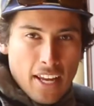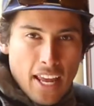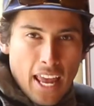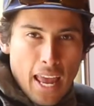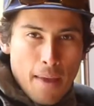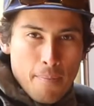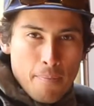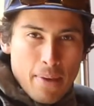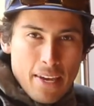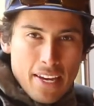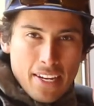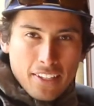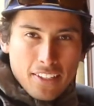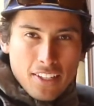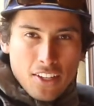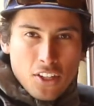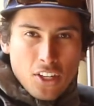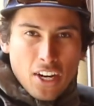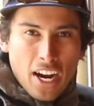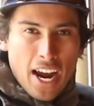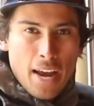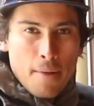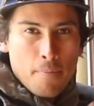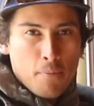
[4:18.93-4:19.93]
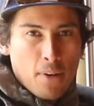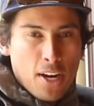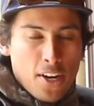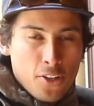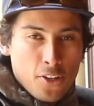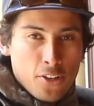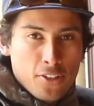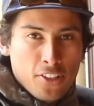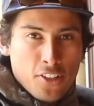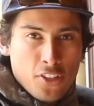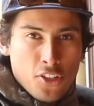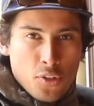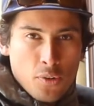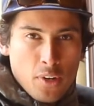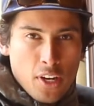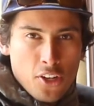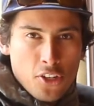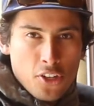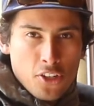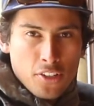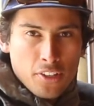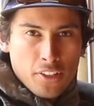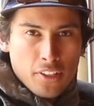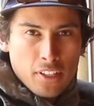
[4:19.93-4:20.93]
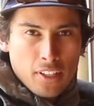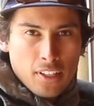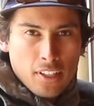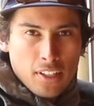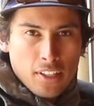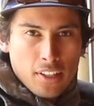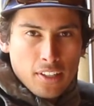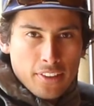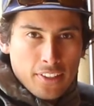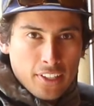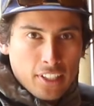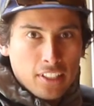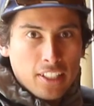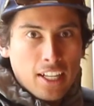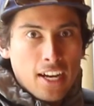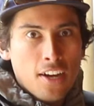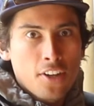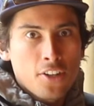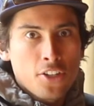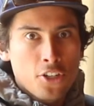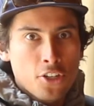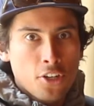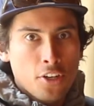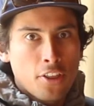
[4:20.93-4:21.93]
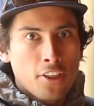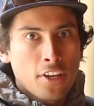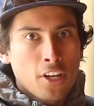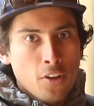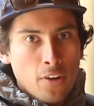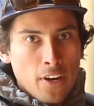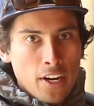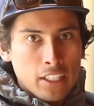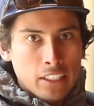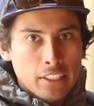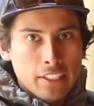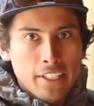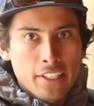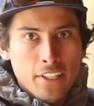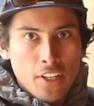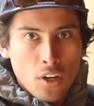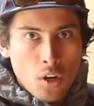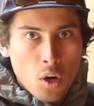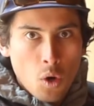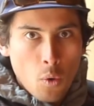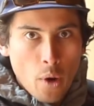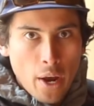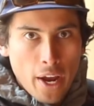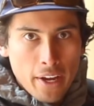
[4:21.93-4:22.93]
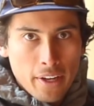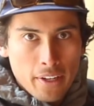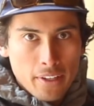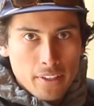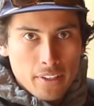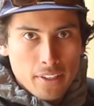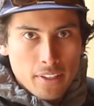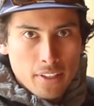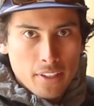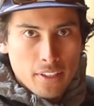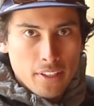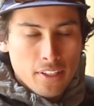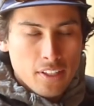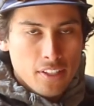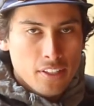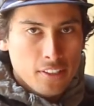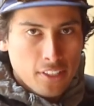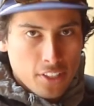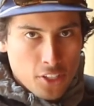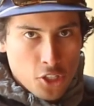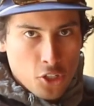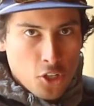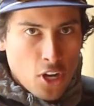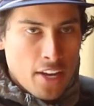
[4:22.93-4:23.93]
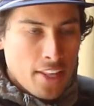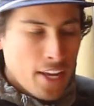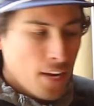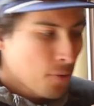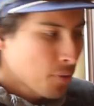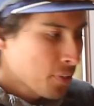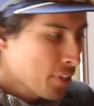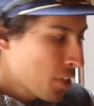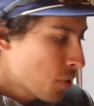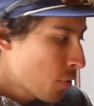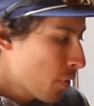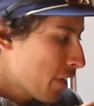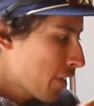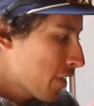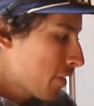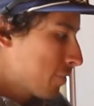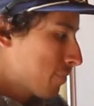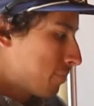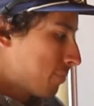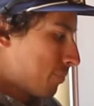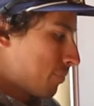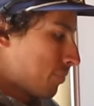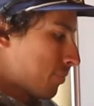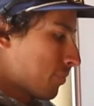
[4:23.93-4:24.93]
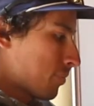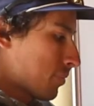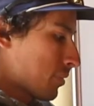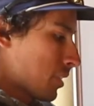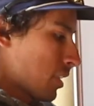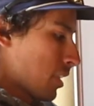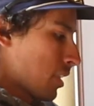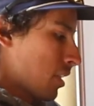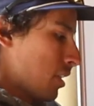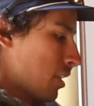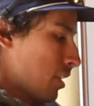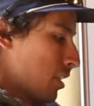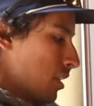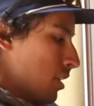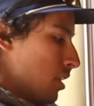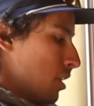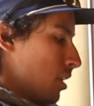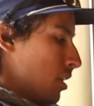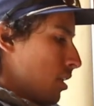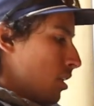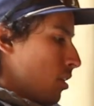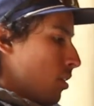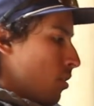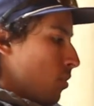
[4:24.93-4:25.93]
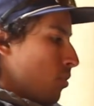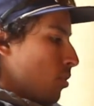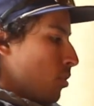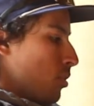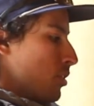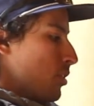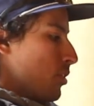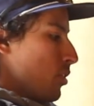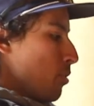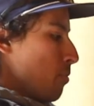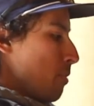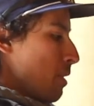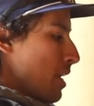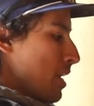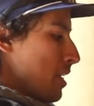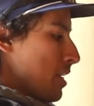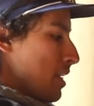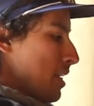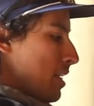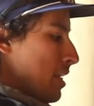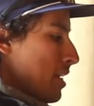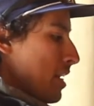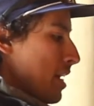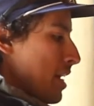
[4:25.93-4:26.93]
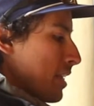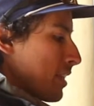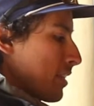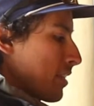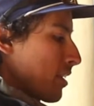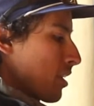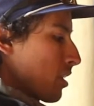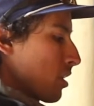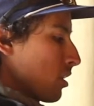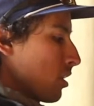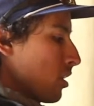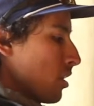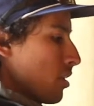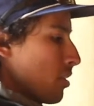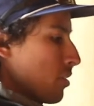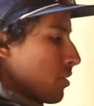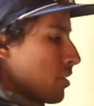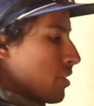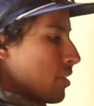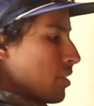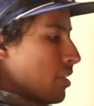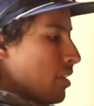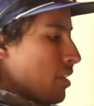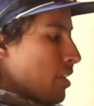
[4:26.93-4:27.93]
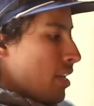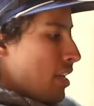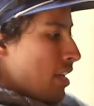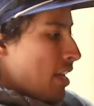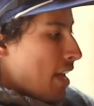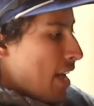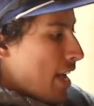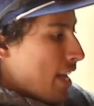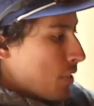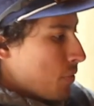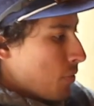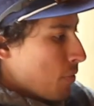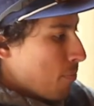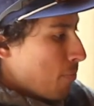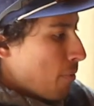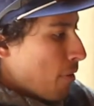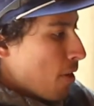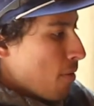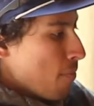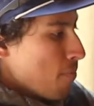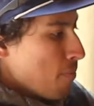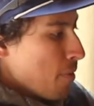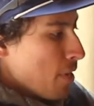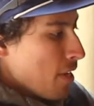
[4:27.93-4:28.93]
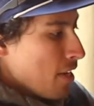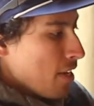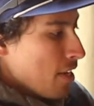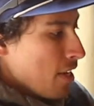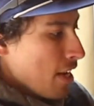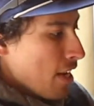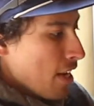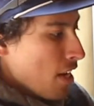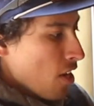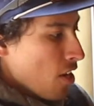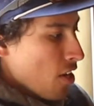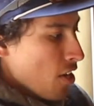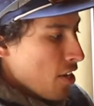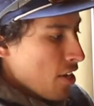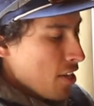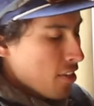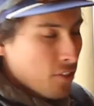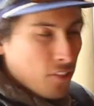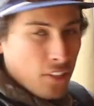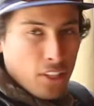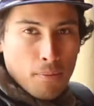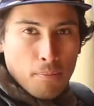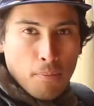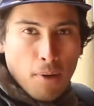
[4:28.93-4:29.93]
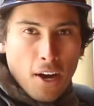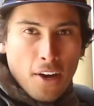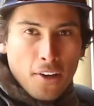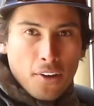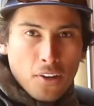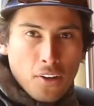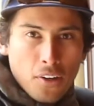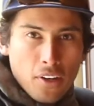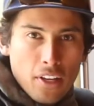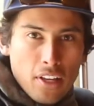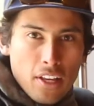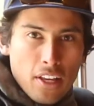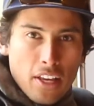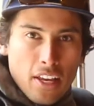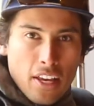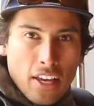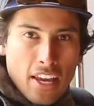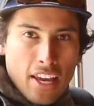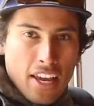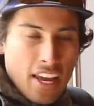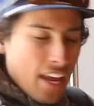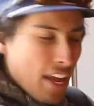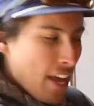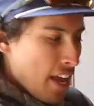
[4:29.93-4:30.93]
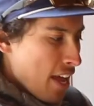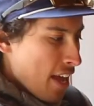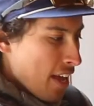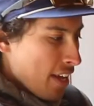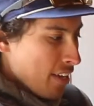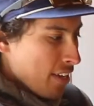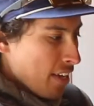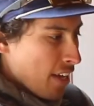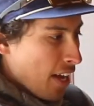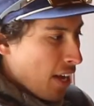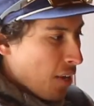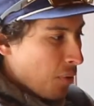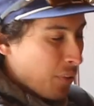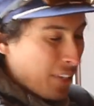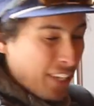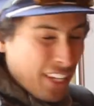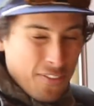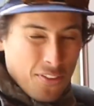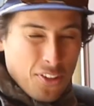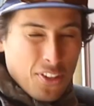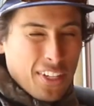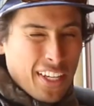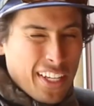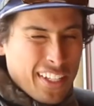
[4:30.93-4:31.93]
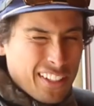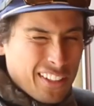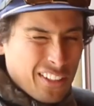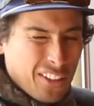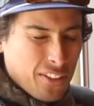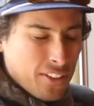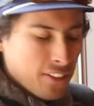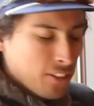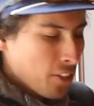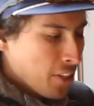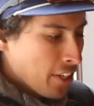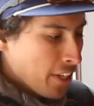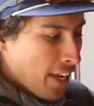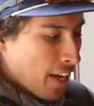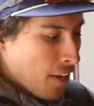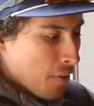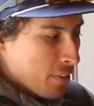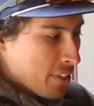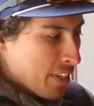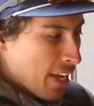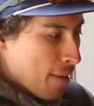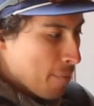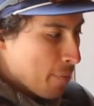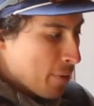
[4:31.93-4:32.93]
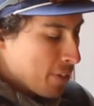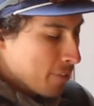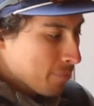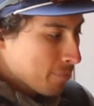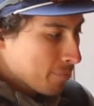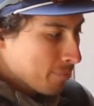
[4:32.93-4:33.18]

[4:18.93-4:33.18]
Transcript: and make another high pressure situation, the cloud should theoretically go away. So let's try that really quick. We'll zoom in nice and close as we pump in air into the bottle, and we'll give you a nice close look at what's happening.